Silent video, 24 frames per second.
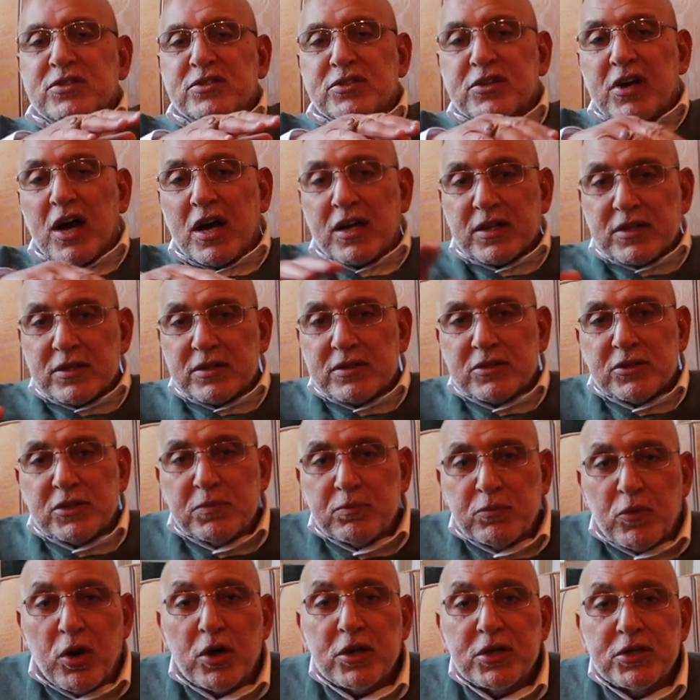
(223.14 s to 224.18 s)
is gone,
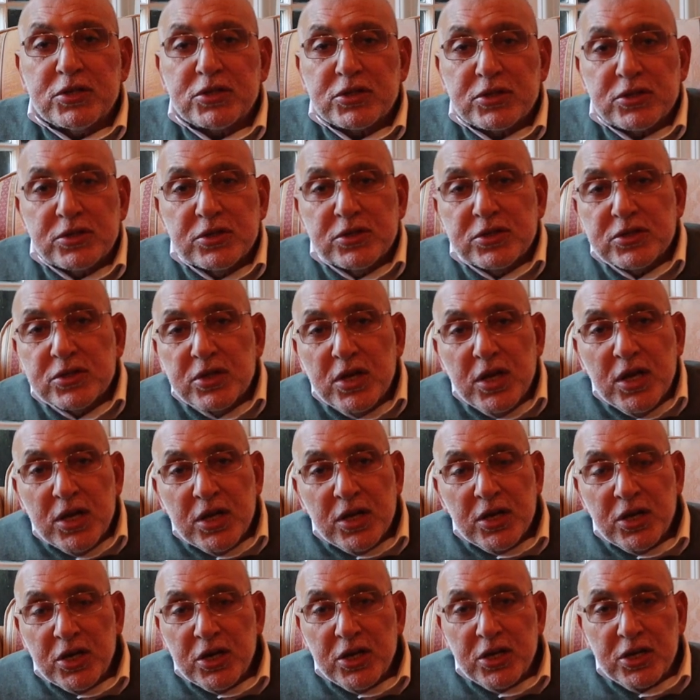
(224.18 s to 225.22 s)
demolished,
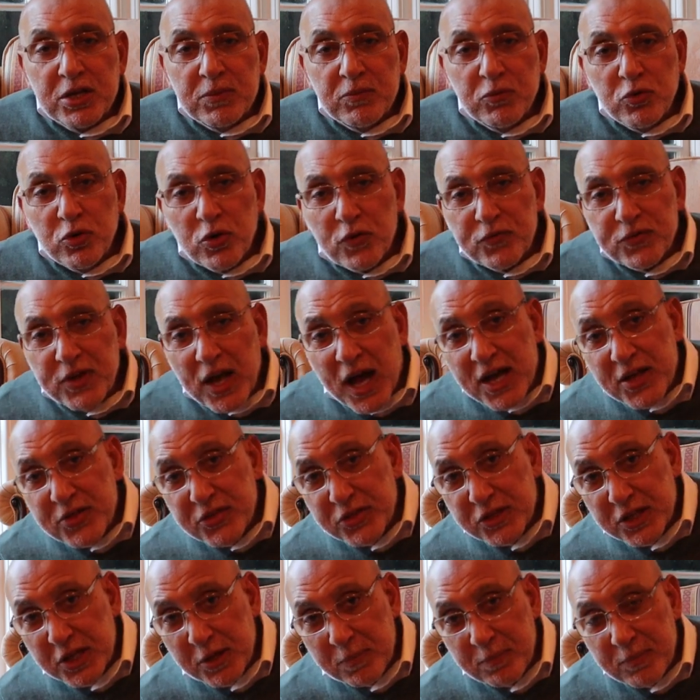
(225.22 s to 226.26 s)
removed,
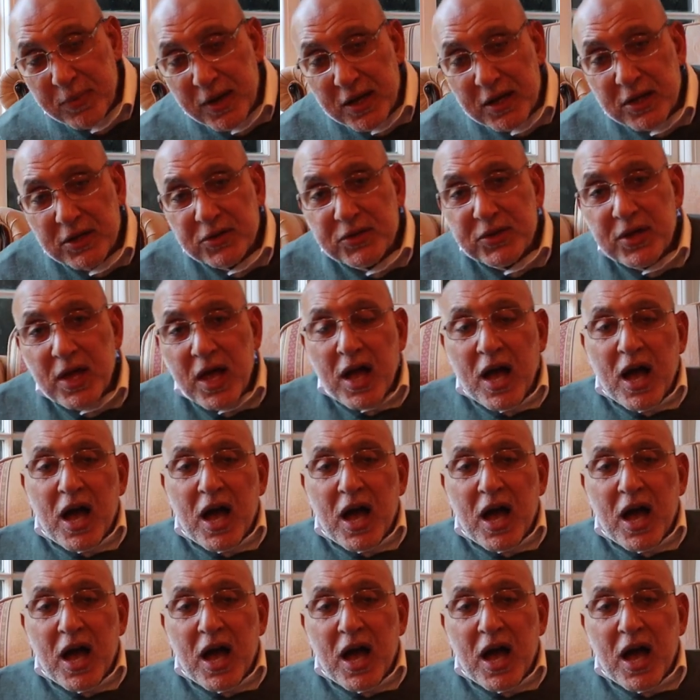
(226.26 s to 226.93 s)
and they built